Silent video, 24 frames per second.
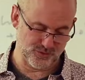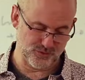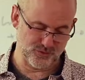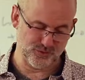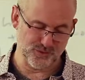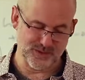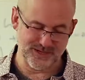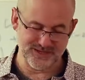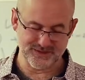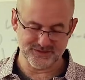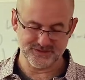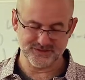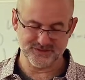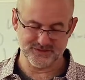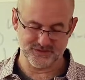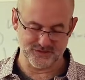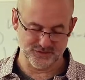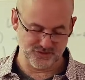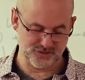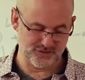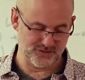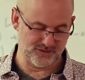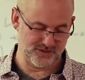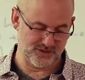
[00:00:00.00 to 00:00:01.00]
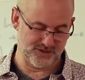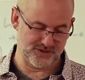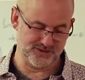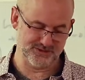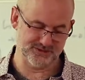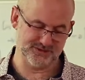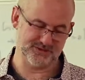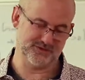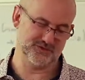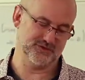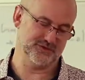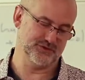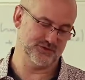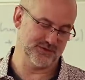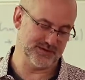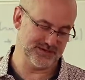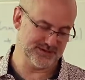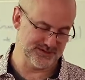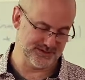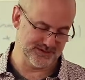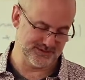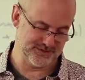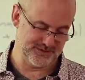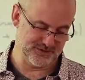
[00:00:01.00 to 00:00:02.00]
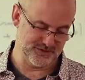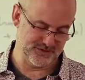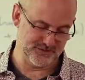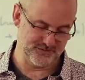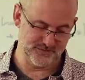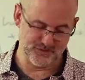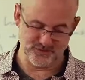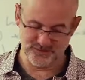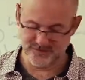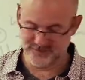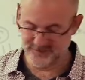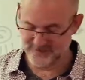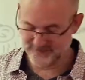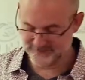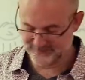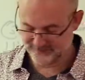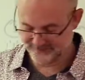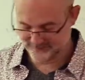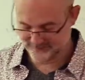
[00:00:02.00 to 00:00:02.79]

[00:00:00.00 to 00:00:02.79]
request to neutralize the stress that's in your body.